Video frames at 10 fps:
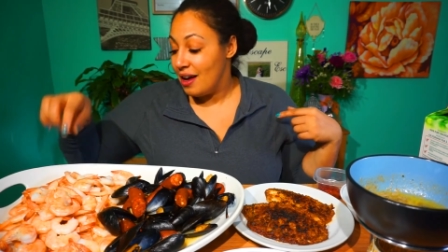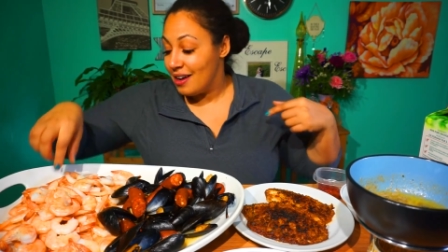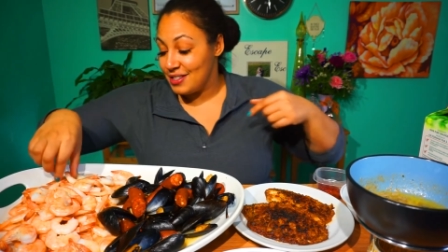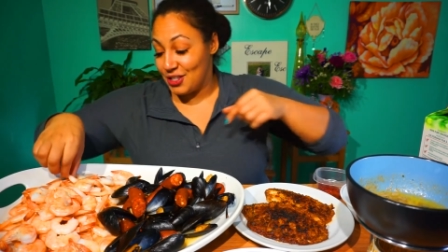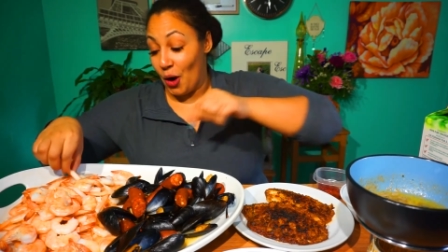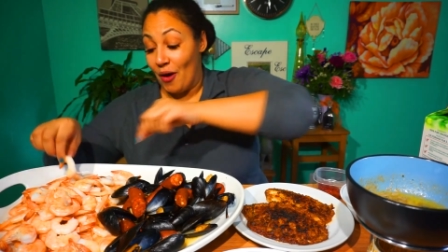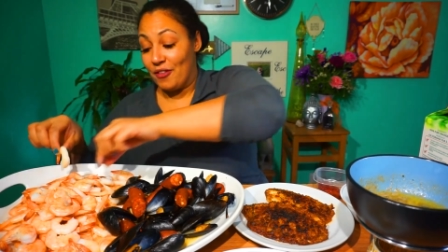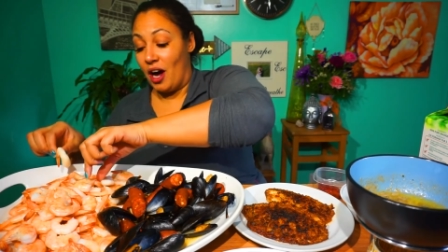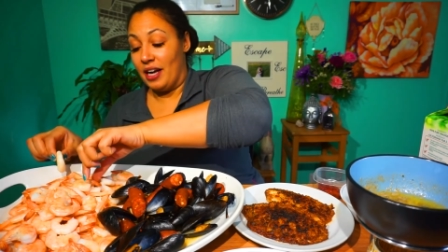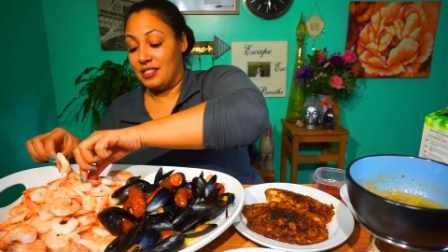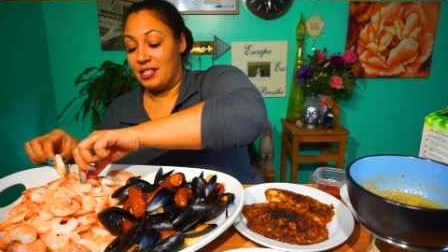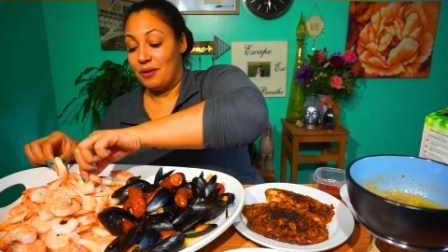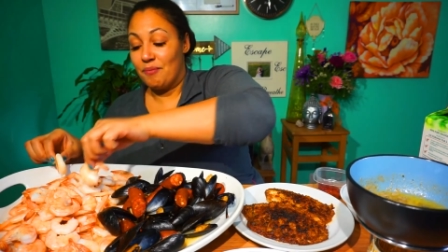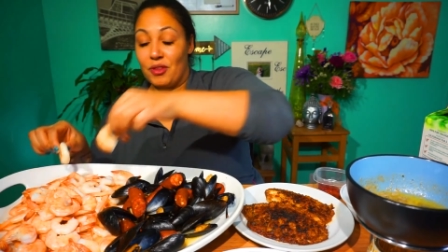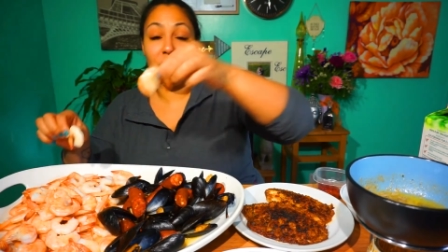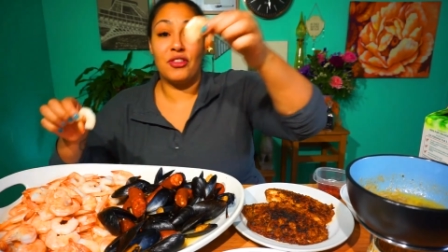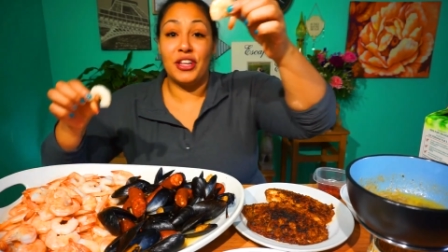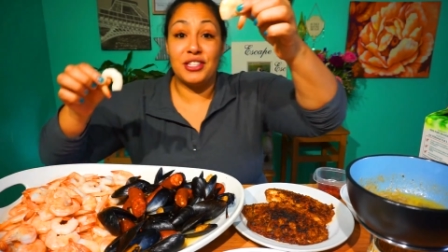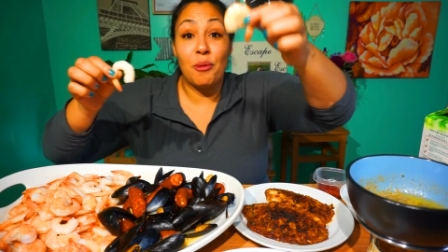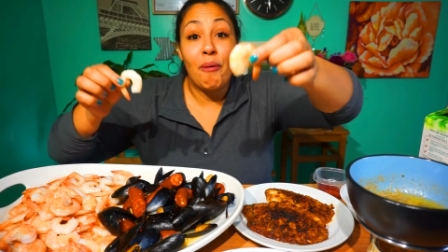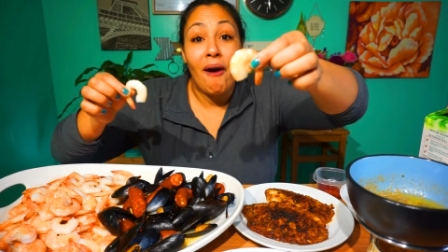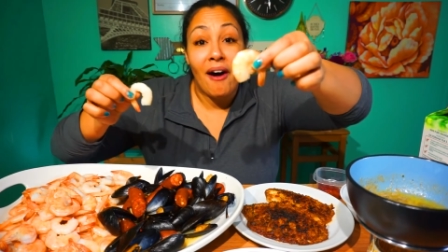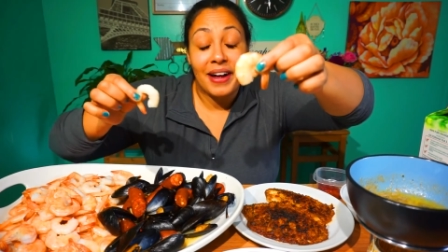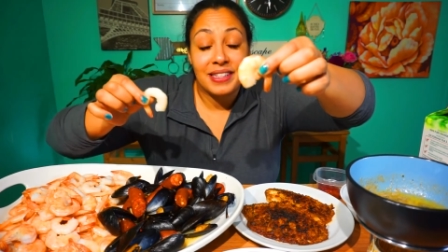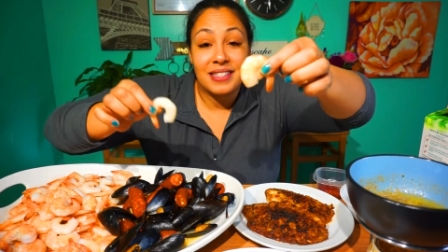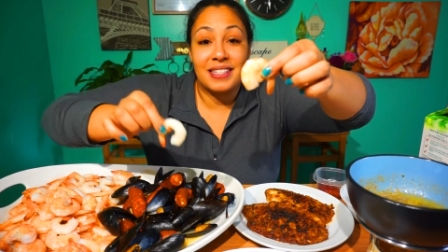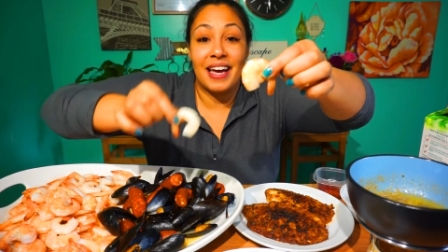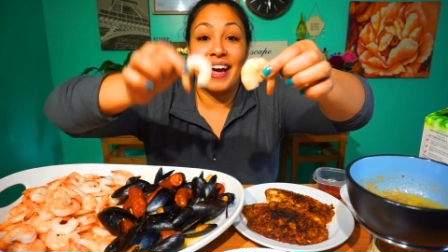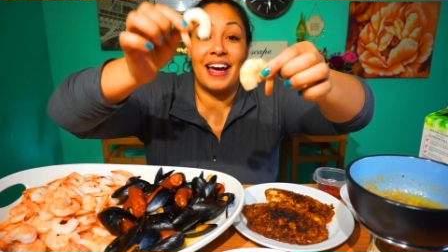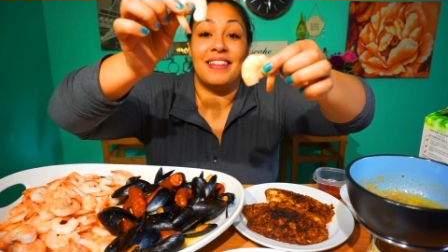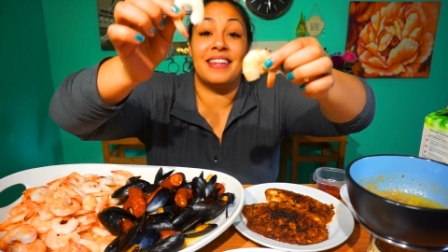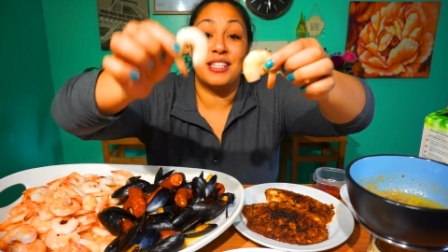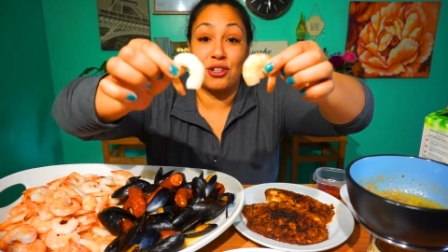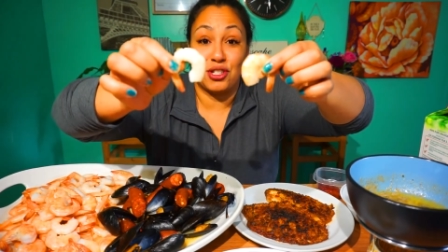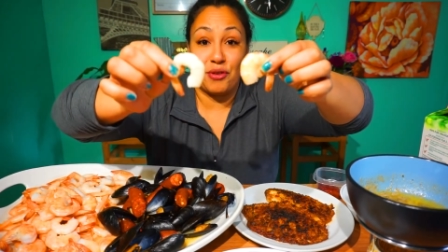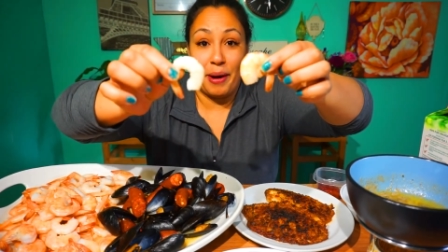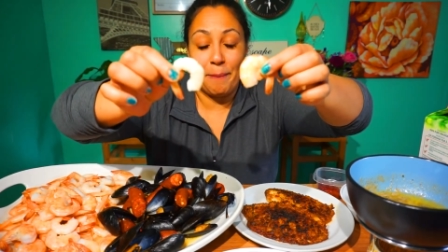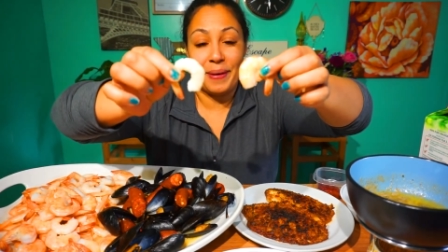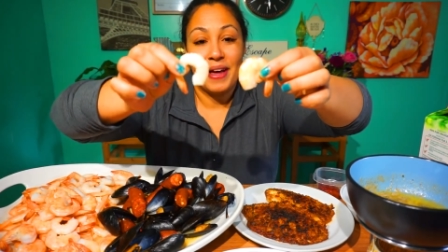so I've got, these are prawns and these are shrimp.